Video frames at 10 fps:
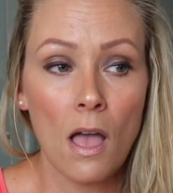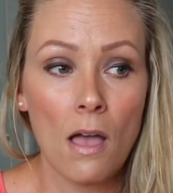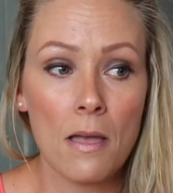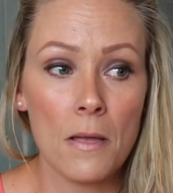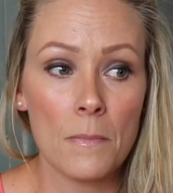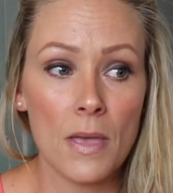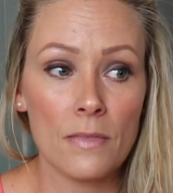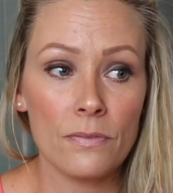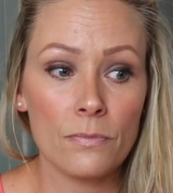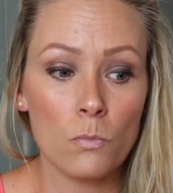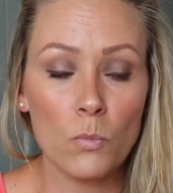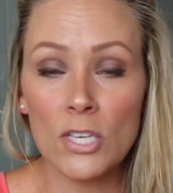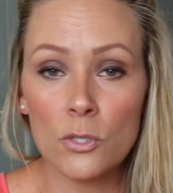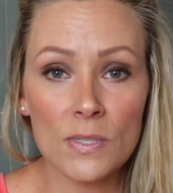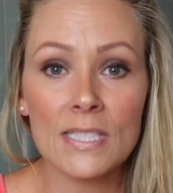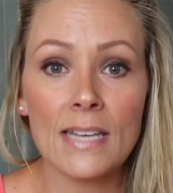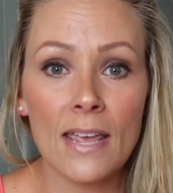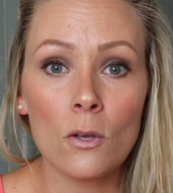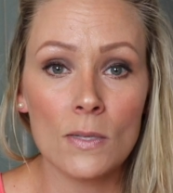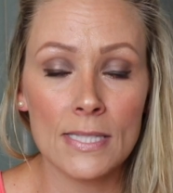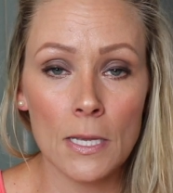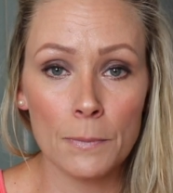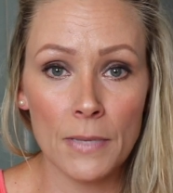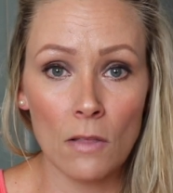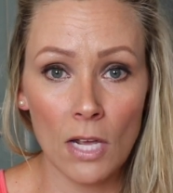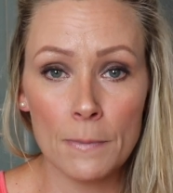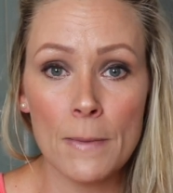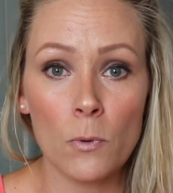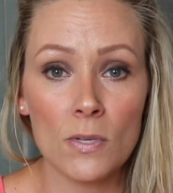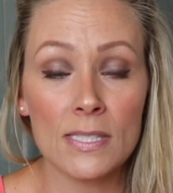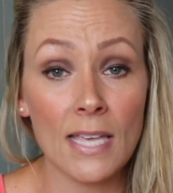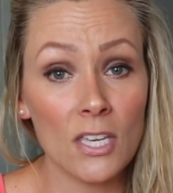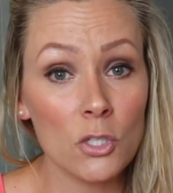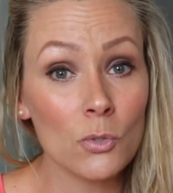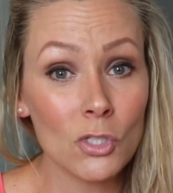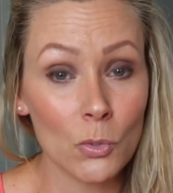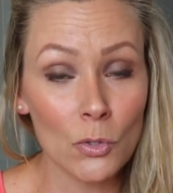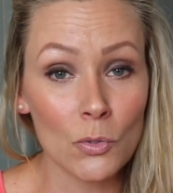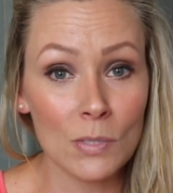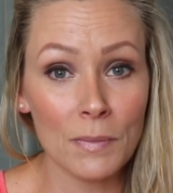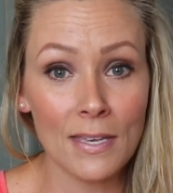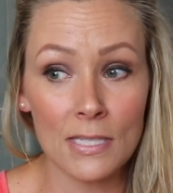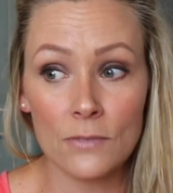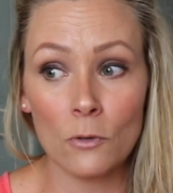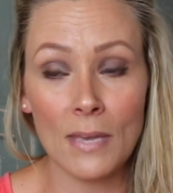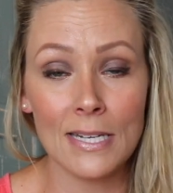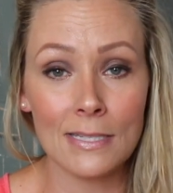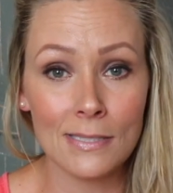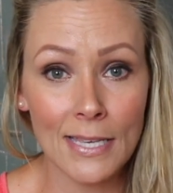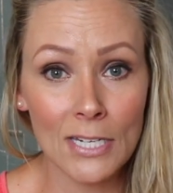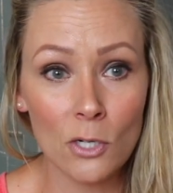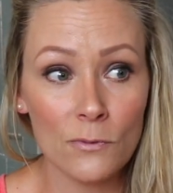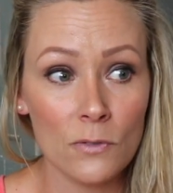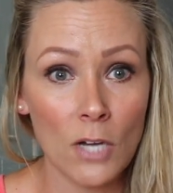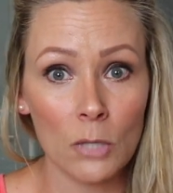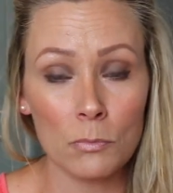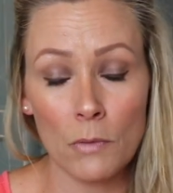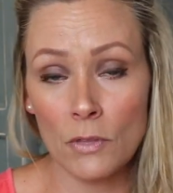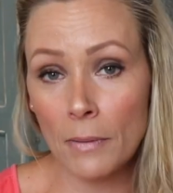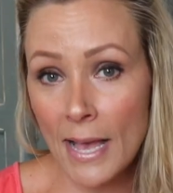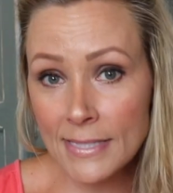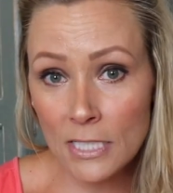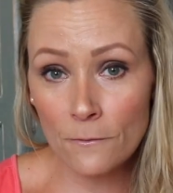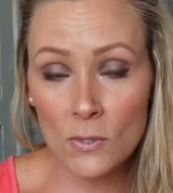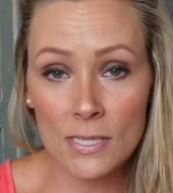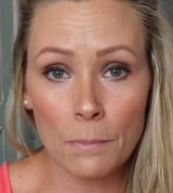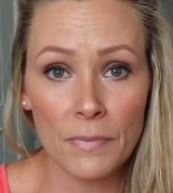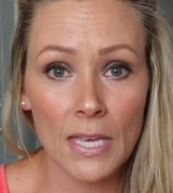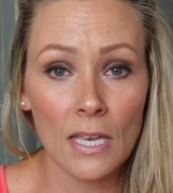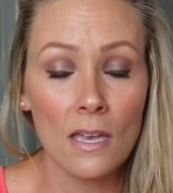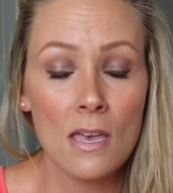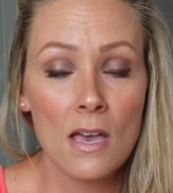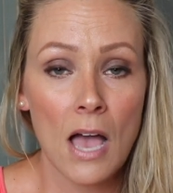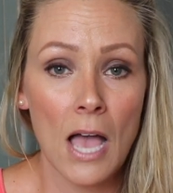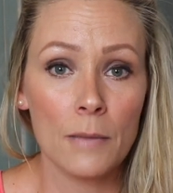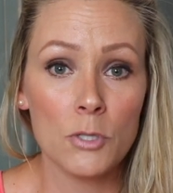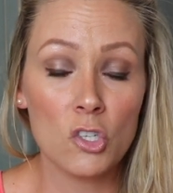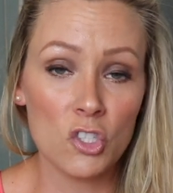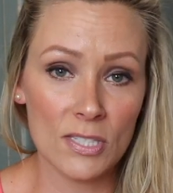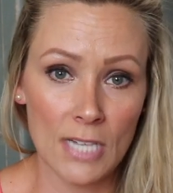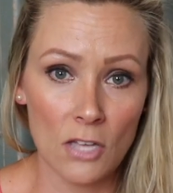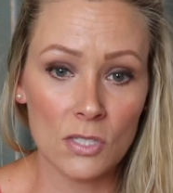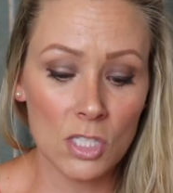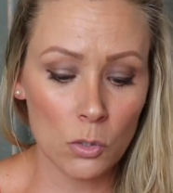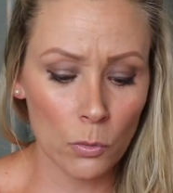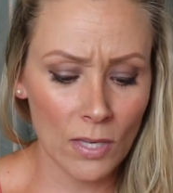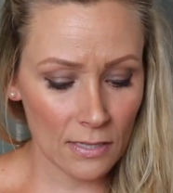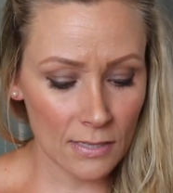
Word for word: Um, we use nails and a lot of people were saying use screws because for maintenance later if you've got to remove the plastic for something um, you can just unscrew it.